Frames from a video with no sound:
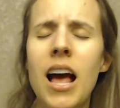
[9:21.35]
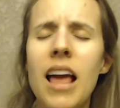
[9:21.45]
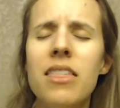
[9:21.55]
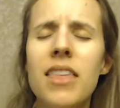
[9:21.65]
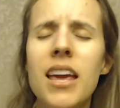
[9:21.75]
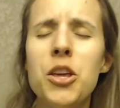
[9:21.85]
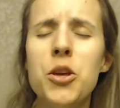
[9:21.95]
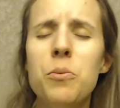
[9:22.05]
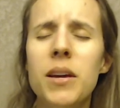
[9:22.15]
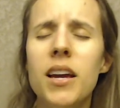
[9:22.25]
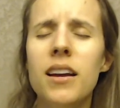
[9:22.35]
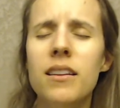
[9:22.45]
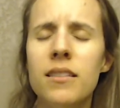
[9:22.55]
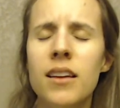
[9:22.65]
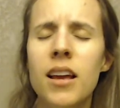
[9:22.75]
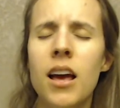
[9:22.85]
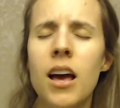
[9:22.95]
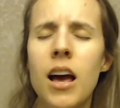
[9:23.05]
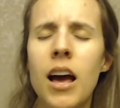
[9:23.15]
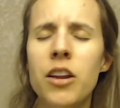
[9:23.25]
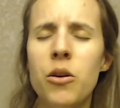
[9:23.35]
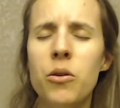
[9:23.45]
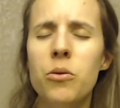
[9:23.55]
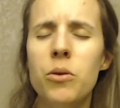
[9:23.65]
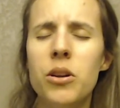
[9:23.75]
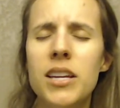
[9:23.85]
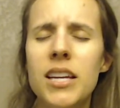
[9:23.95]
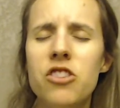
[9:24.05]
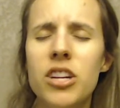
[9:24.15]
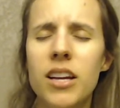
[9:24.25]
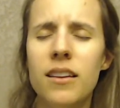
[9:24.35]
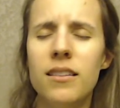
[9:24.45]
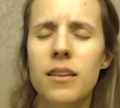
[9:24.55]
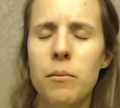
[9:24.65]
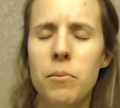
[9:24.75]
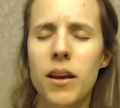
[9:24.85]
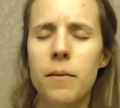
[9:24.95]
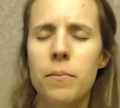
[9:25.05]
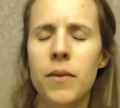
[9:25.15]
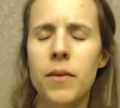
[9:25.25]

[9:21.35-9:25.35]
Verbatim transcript: I thank you because I know you are teaching us something.